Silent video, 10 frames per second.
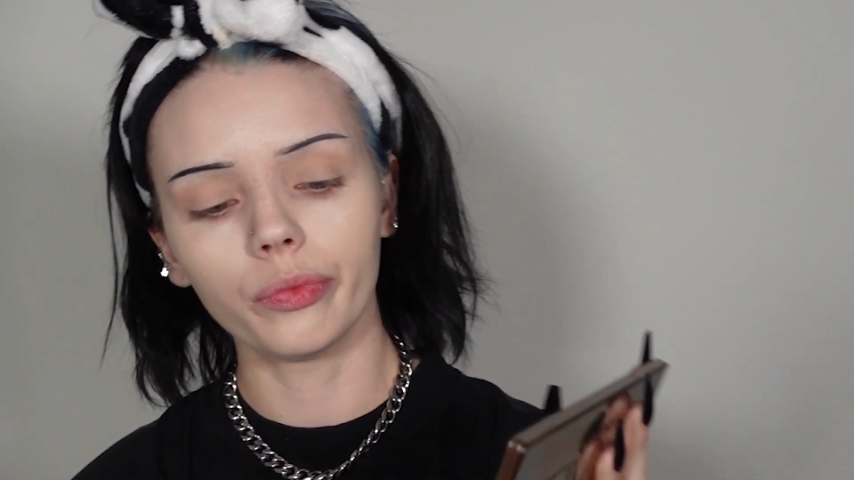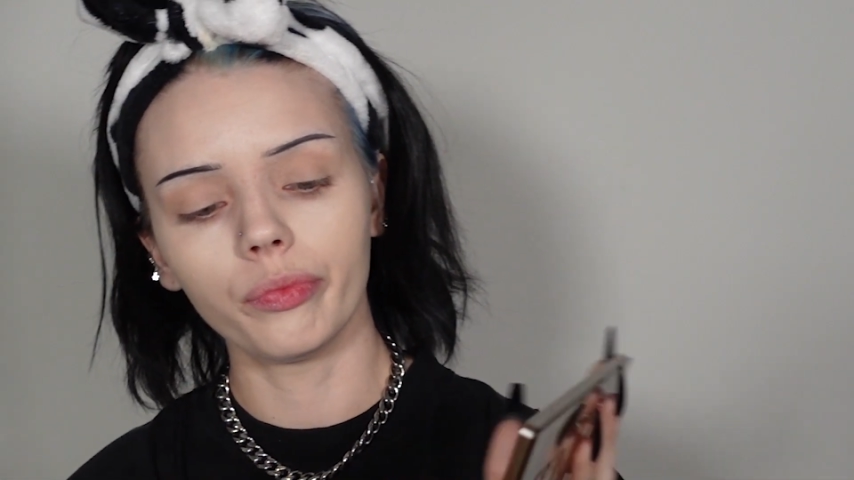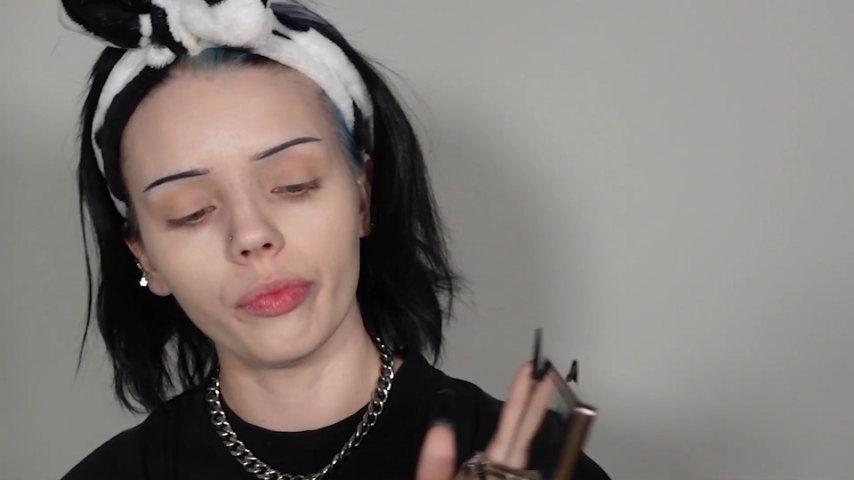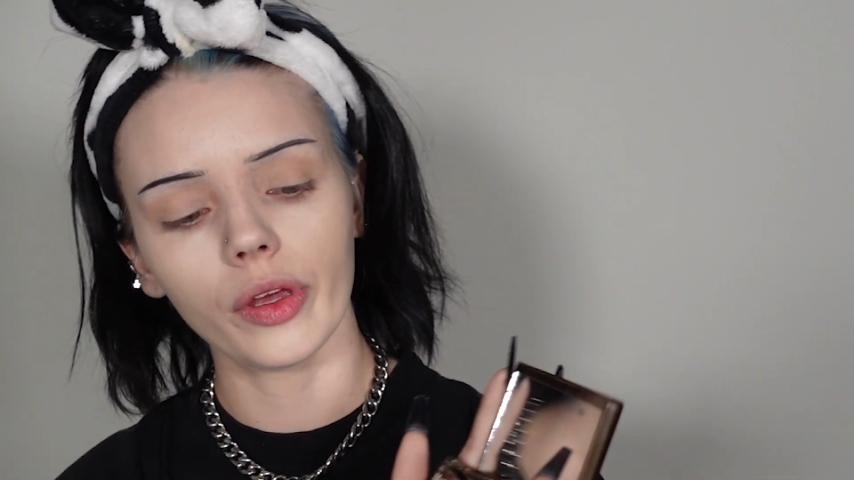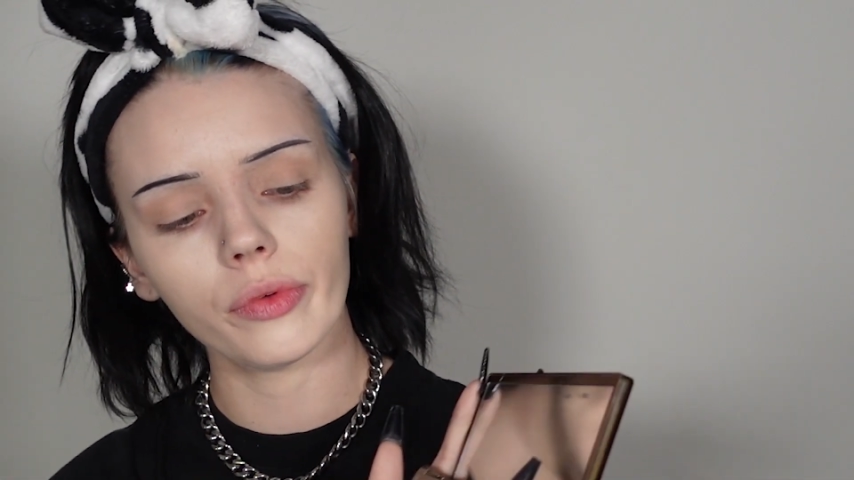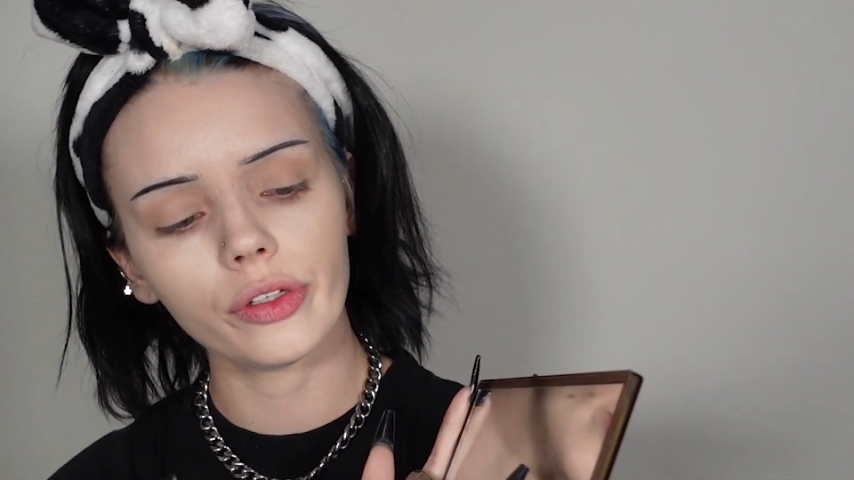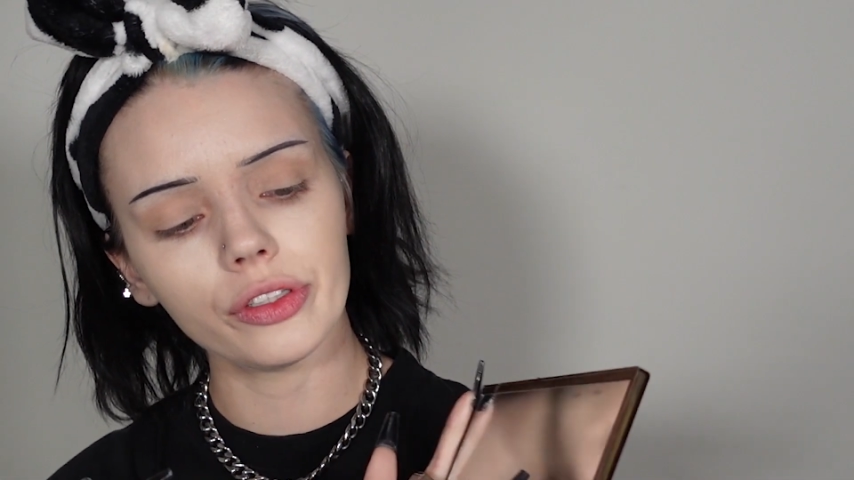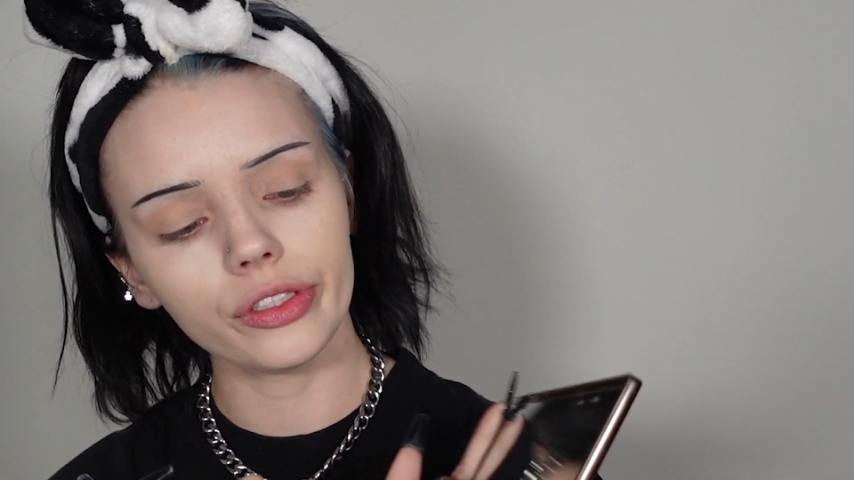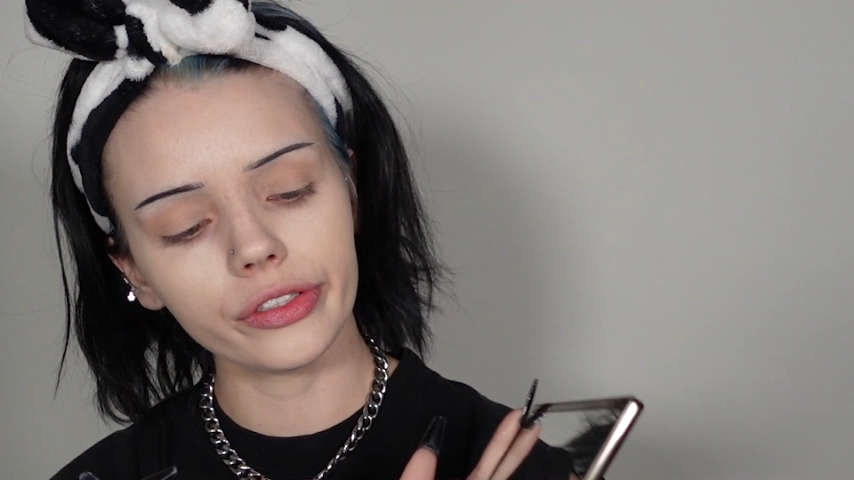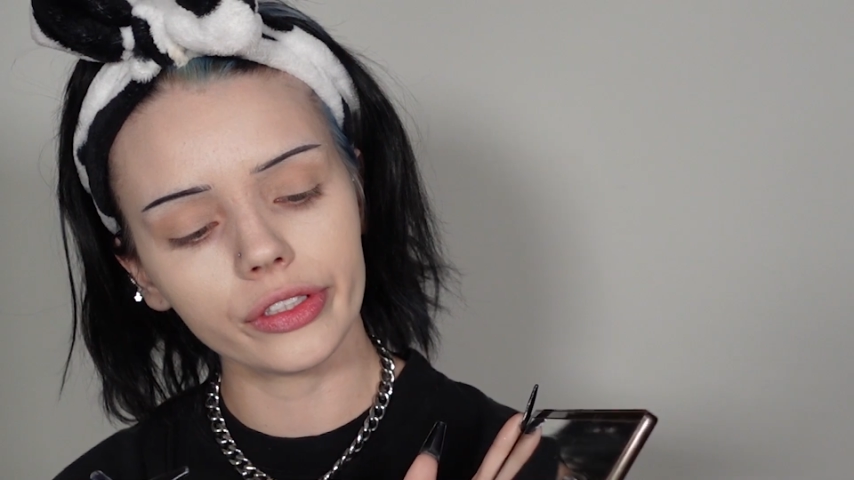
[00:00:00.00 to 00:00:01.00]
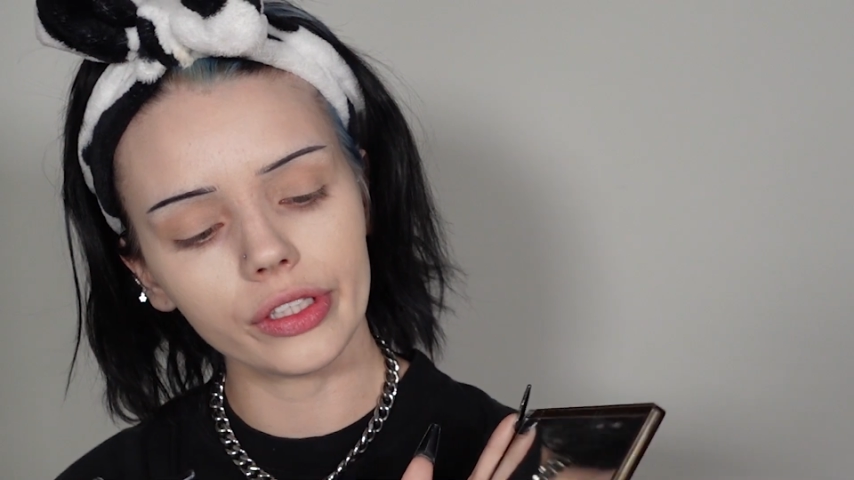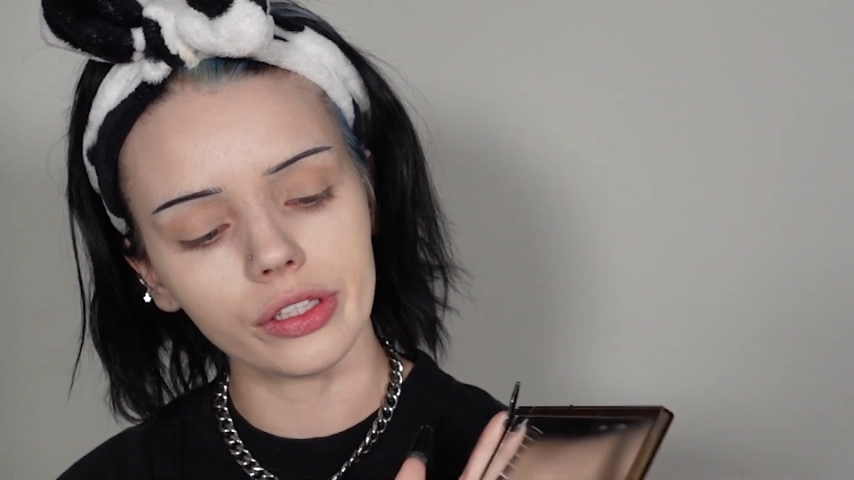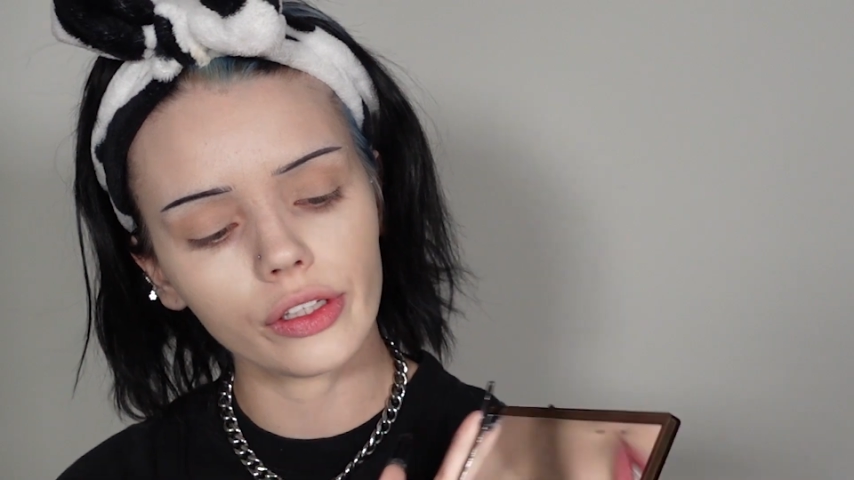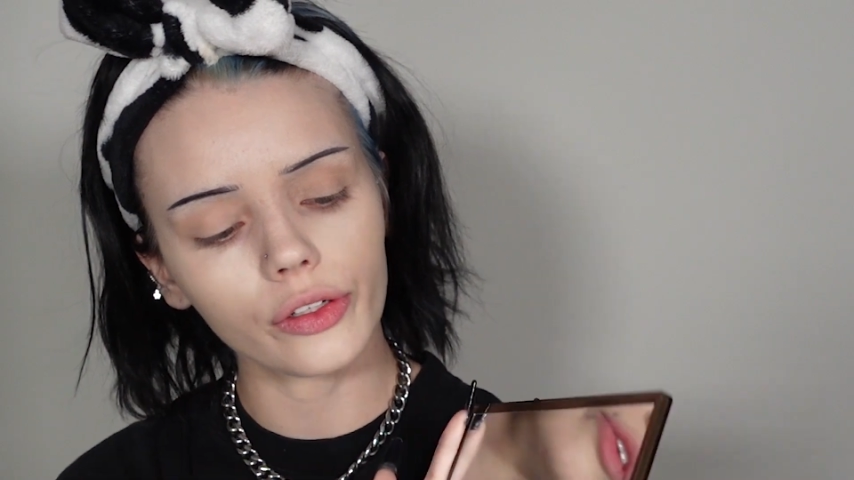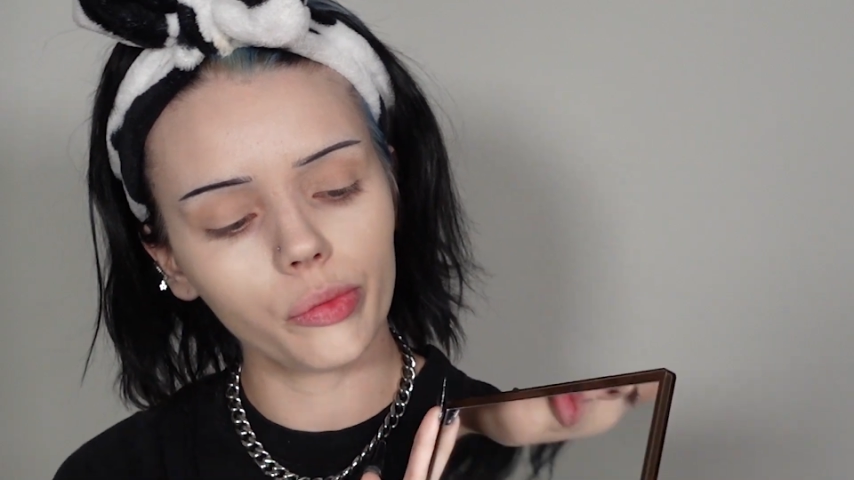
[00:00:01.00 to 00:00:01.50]
maybe just a
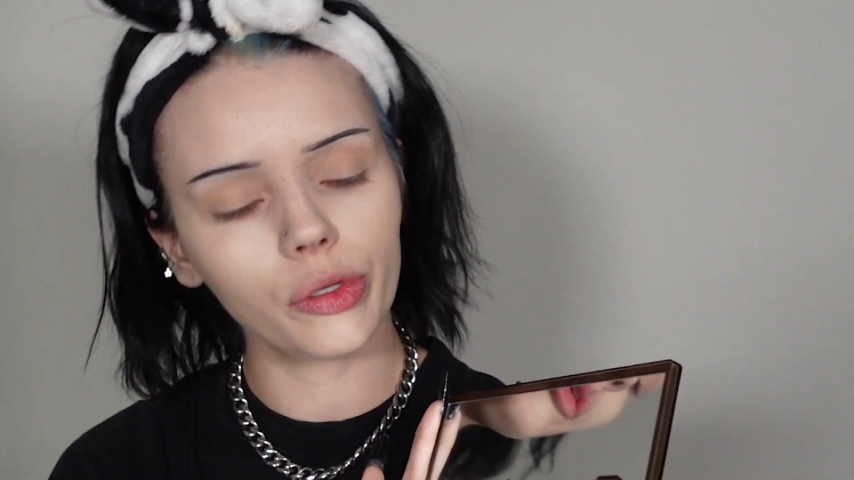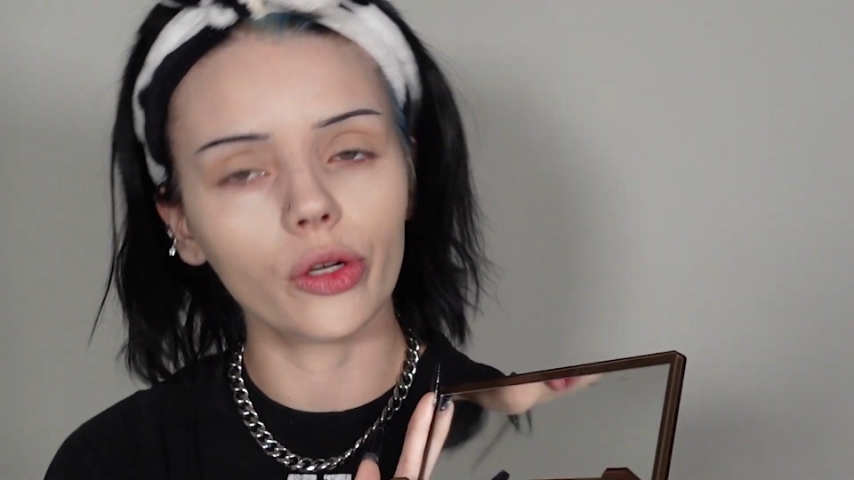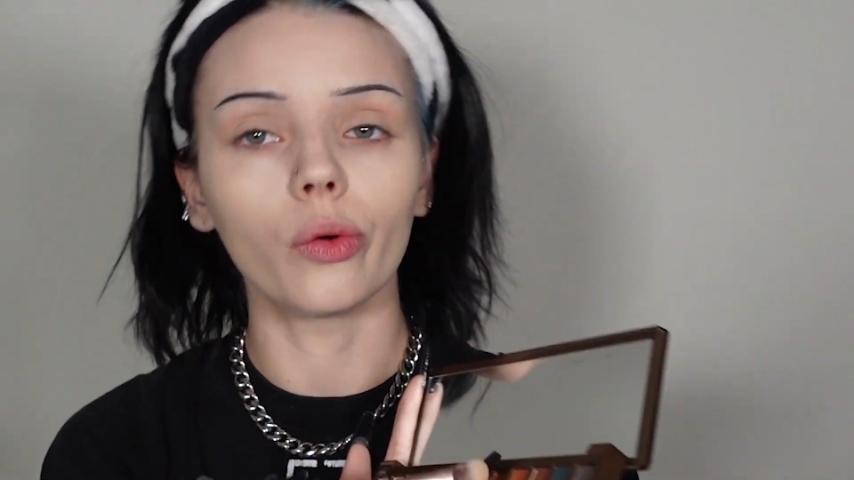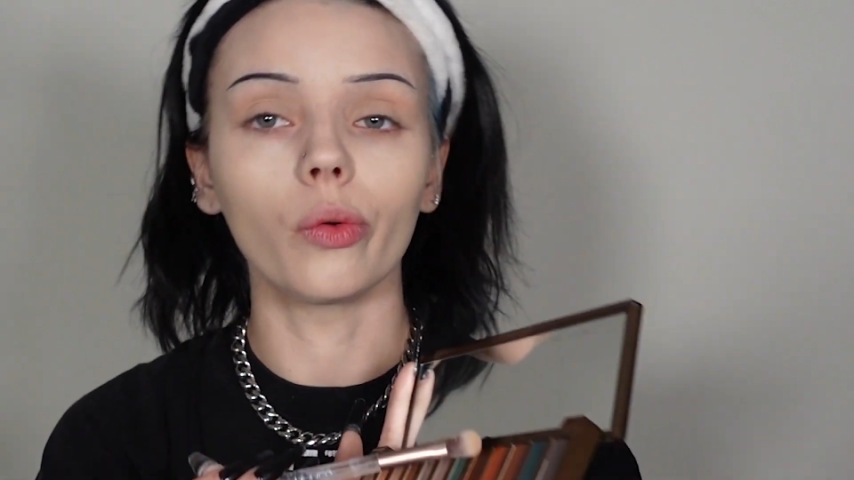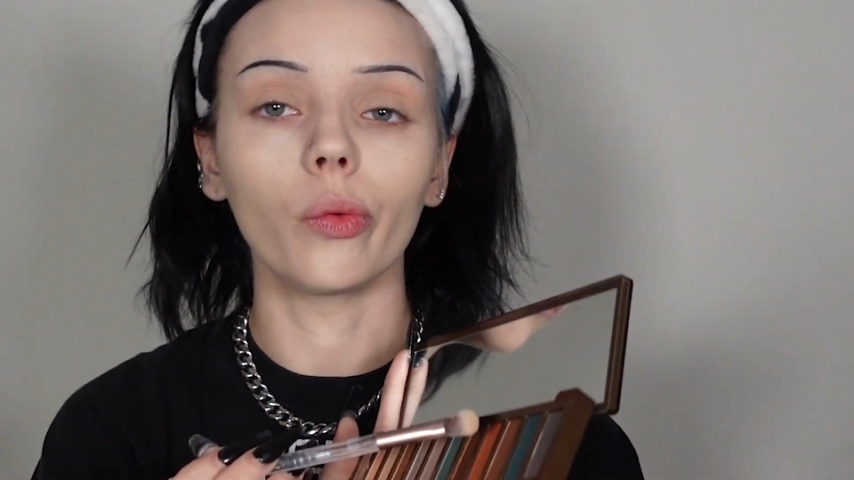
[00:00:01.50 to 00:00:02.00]
little bit of